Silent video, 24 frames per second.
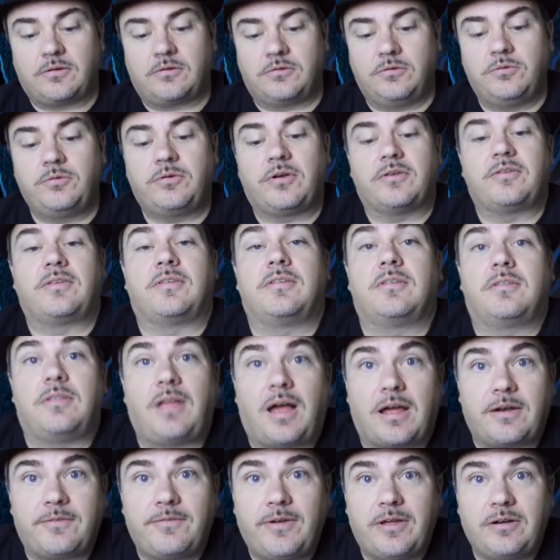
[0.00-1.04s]
Glucose is a
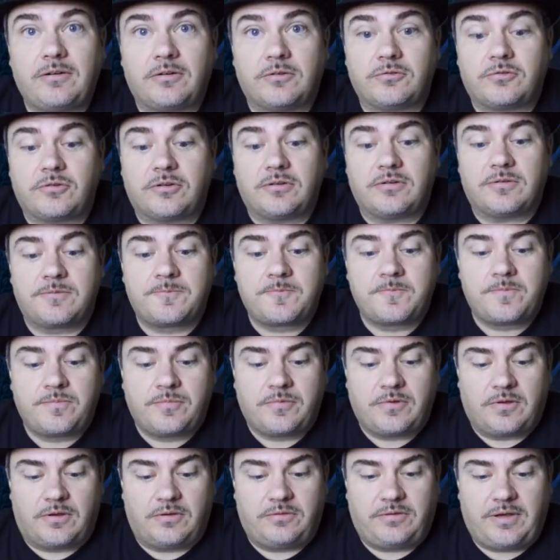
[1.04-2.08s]
lot of energy.
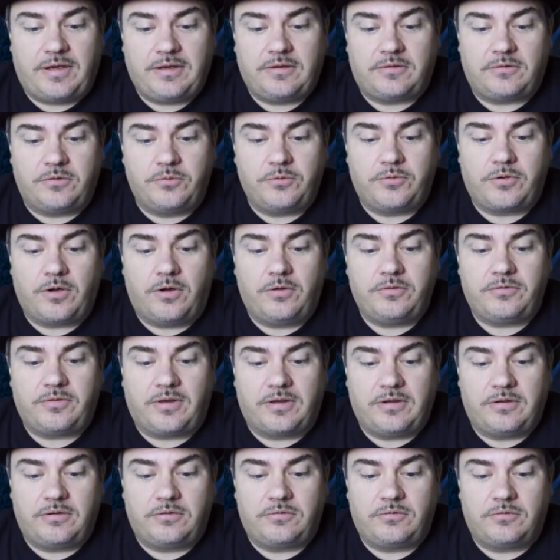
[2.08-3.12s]
You take glucose
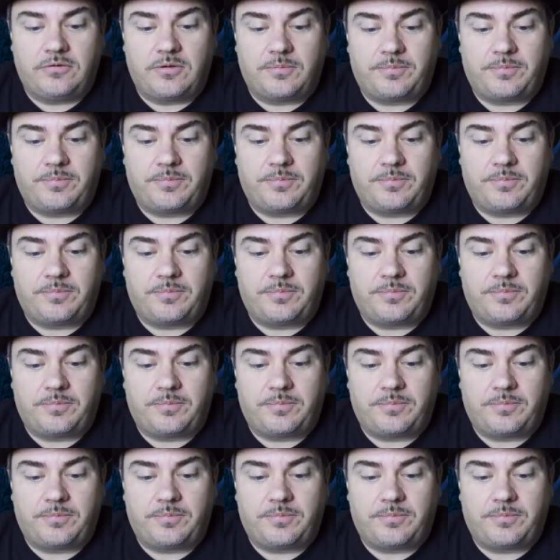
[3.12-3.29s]
and you do